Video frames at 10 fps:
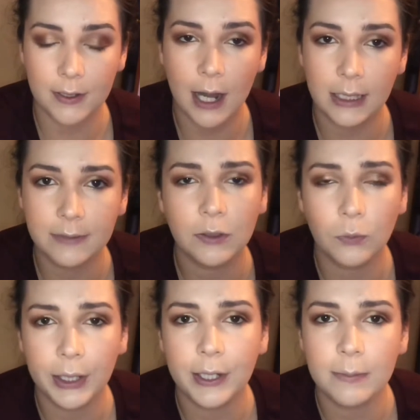not even
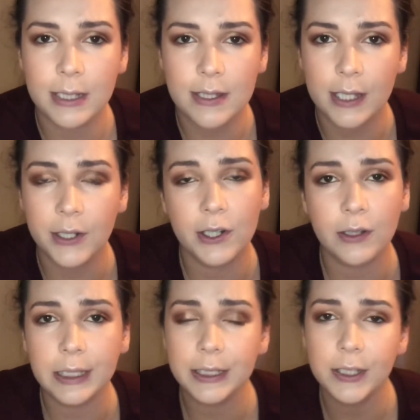wearing mascara.
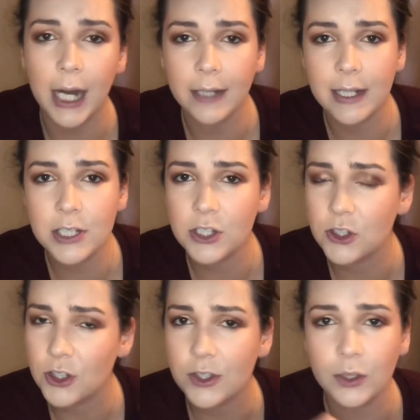Like your eyelashes
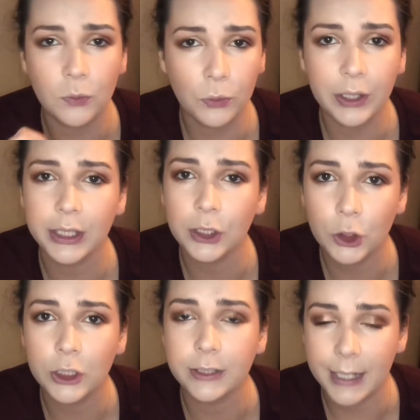just look really
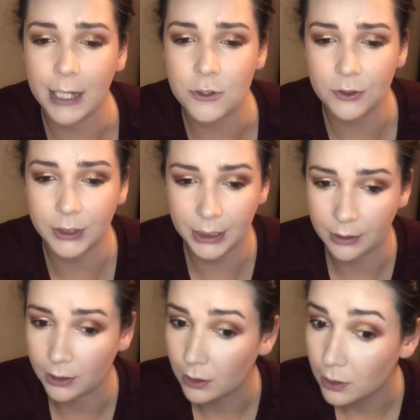good naturally.
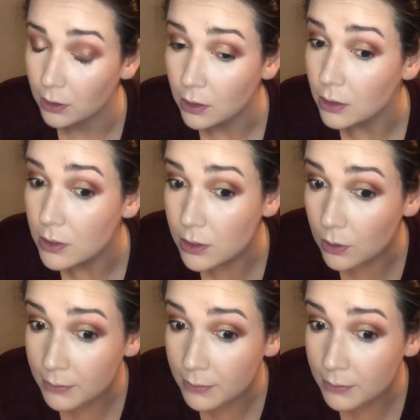So